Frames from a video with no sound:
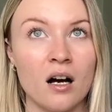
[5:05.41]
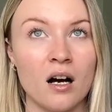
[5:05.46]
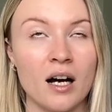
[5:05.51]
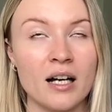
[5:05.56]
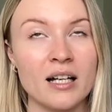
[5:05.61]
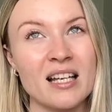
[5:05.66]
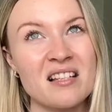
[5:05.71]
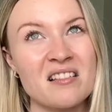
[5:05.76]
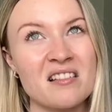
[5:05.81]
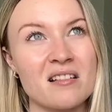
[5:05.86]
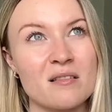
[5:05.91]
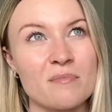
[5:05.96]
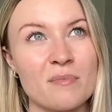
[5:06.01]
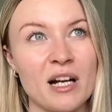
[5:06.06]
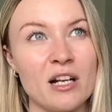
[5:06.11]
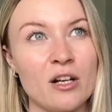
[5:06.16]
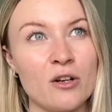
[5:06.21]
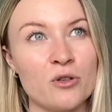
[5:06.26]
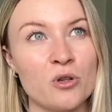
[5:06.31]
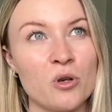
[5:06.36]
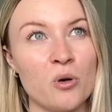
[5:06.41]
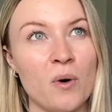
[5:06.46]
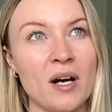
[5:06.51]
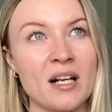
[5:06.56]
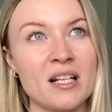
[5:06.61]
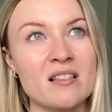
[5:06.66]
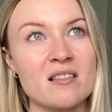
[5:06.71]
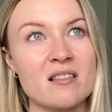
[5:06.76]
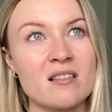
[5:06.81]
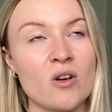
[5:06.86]
I guess it is my local one.
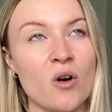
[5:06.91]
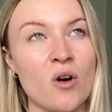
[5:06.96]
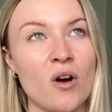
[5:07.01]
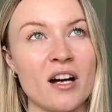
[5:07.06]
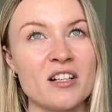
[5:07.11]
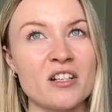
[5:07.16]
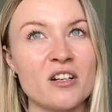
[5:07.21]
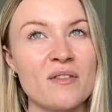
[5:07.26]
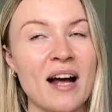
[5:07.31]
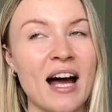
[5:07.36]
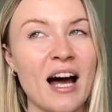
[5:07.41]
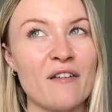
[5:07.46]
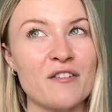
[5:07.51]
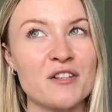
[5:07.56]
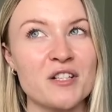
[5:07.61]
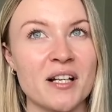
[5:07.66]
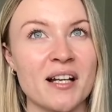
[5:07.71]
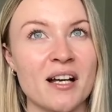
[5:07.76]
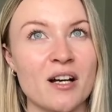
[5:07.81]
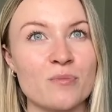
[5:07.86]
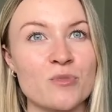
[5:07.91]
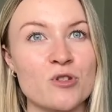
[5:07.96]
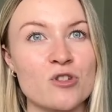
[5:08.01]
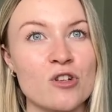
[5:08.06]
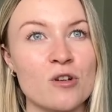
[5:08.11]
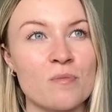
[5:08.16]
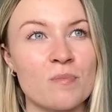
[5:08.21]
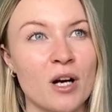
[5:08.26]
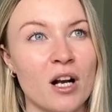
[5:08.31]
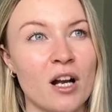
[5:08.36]
It's not, I don't have a Dunelm
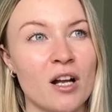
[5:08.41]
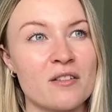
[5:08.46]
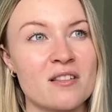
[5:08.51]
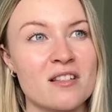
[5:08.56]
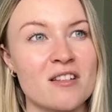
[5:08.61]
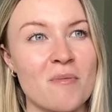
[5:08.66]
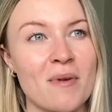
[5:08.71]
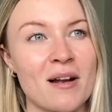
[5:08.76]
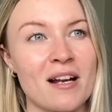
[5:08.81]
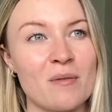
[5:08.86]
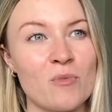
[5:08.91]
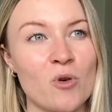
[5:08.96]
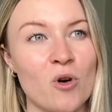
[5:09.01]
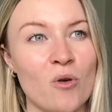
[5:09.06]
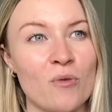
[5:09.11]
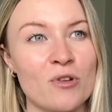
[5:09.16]
super close to me anymore,